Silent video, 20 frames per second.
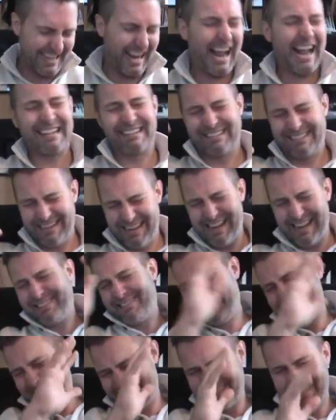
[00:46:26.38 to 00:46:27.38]
God,
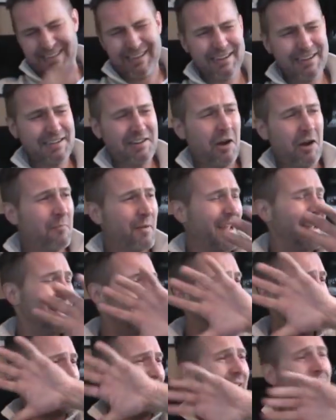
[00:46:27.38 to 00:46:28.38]
go be
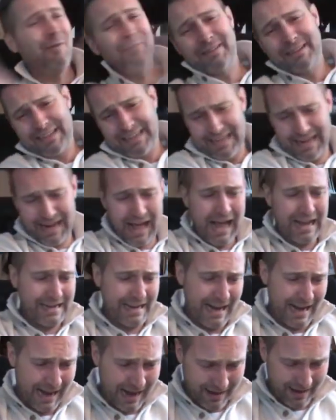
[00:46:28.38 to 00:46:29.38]
an accountant. Get
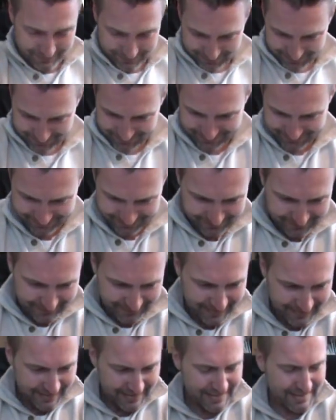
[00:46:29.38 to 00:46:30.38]
out of here.
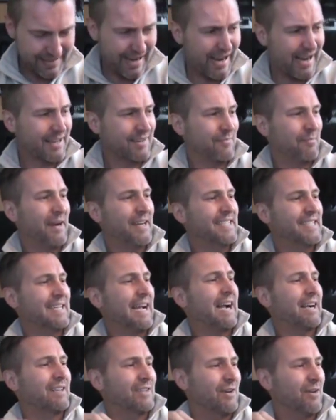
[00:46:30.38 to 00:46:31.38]
Yes, my
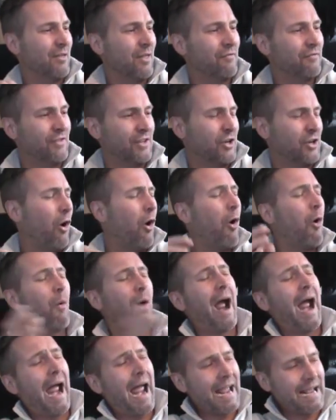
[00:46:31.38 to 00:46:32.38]
socks are on the floor.
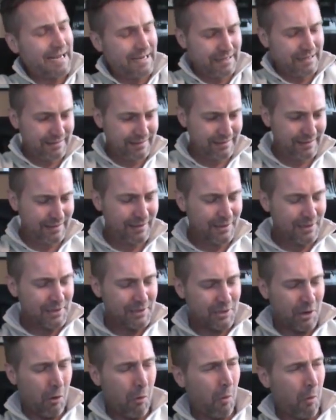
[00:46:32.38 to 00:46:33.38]
Go away!
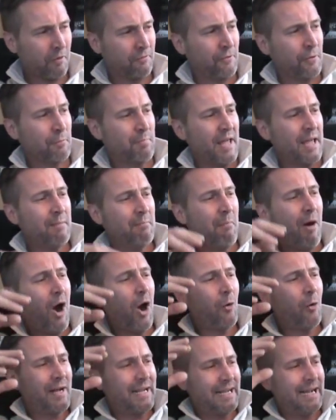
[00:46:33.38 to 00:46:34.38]
Go work for Pete
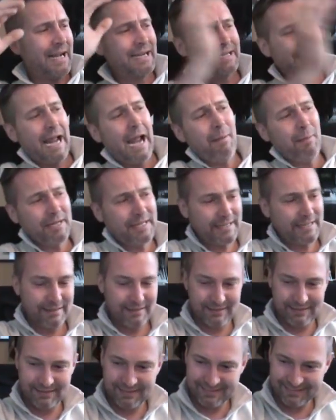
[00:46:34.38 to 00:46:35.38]
Marwick, goddammit!